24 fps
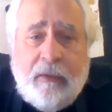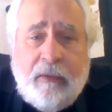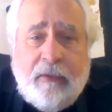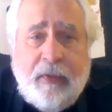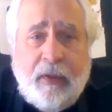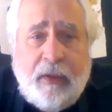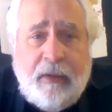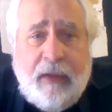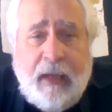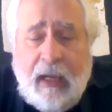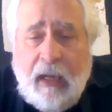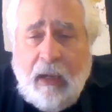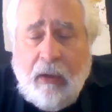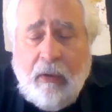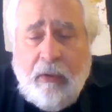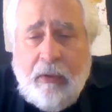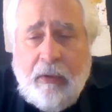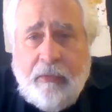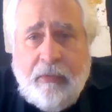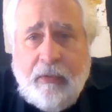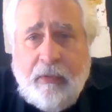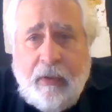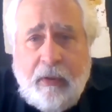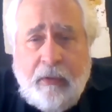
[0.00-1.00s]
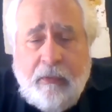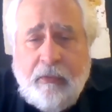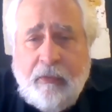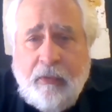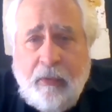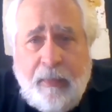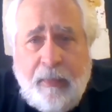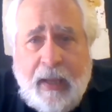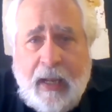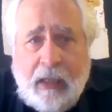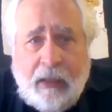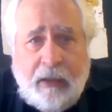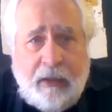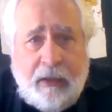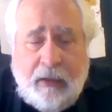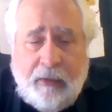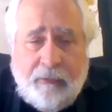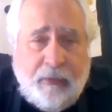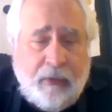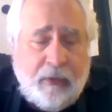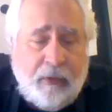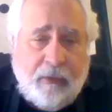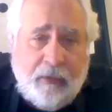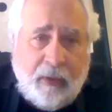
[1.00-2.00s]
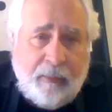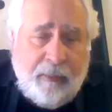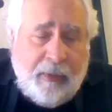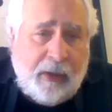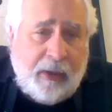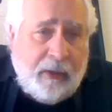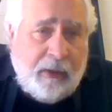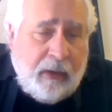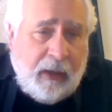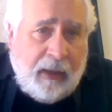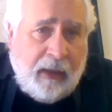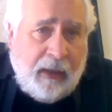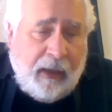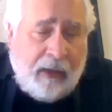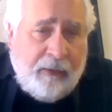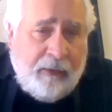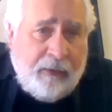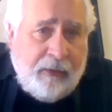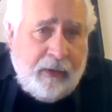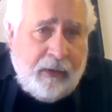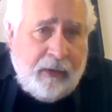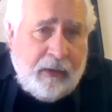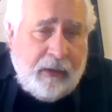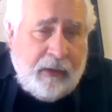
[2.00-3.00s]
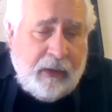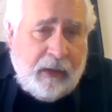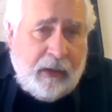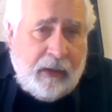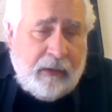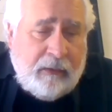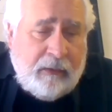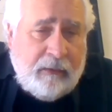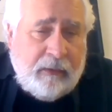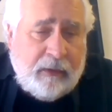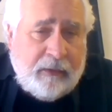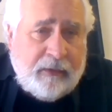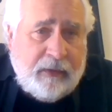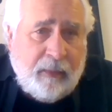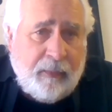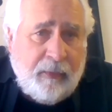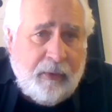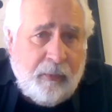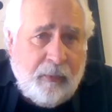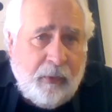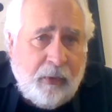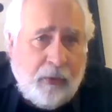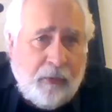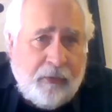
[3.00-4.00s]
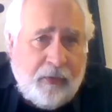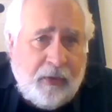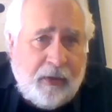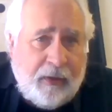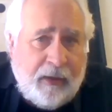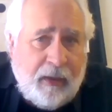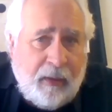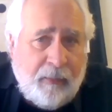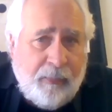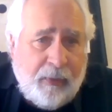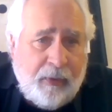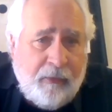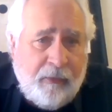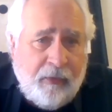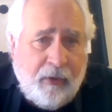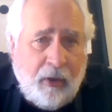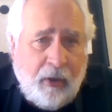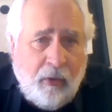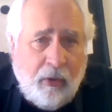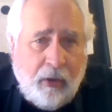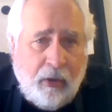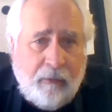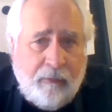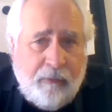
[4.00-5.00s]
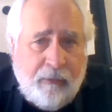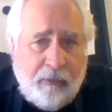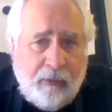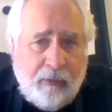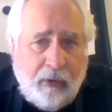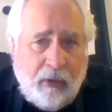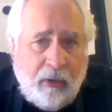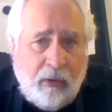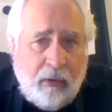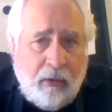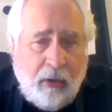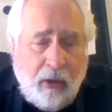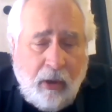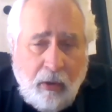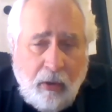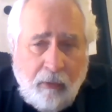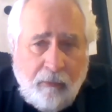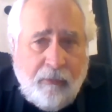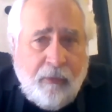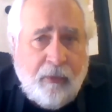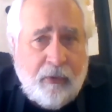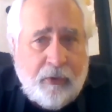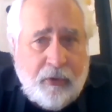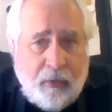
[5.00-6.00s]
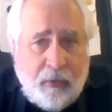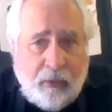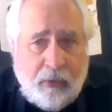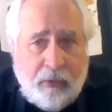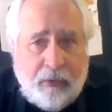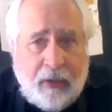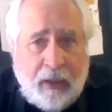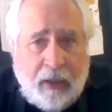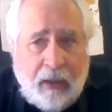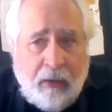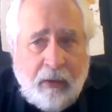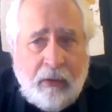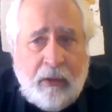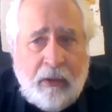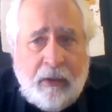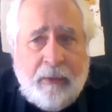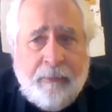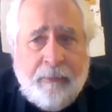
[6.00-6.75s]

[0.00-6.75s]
to now is dramatically different. I mean, I think some of the real estate companies are all virtual now.